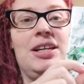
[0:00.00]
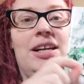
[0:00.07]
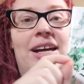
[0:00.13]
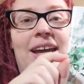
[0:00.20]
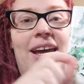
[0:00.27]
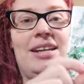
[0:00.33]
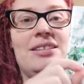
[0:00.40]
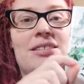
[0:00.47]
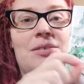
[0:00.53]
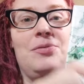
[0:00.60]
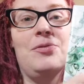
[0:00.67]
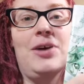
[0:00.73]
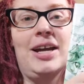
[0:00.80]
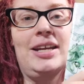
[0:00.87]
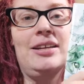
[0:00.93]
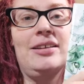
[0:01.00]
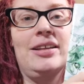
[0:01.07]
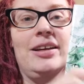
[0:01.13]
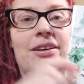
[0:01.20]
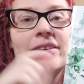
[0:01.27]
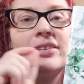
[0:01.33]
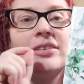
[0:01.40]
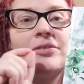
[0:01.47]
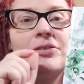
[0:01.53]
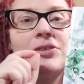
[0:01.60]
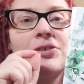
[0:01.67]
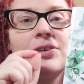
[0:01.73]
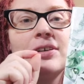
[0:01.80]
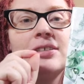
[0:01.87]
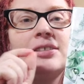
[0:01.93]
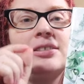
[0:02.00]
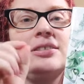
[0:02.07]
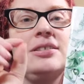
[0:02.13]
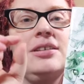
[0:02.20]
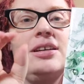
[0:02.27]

I added some white in there, of course,